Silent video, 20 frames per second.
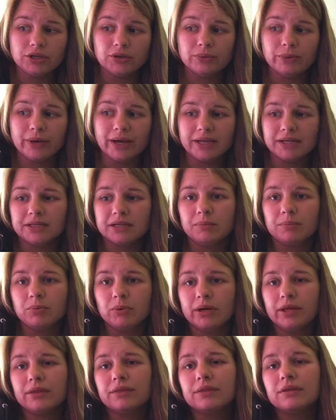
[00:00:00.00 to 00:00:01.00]
you end up
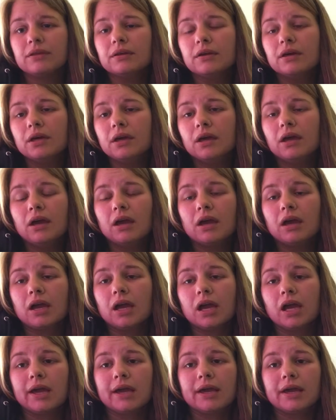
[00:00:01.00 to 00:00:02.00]

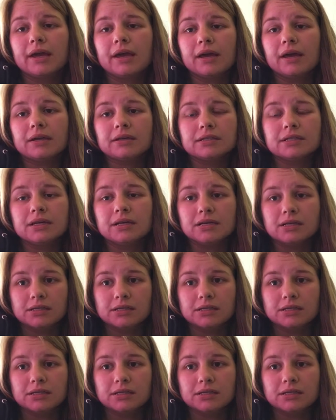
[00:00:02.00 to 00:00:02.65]
with. And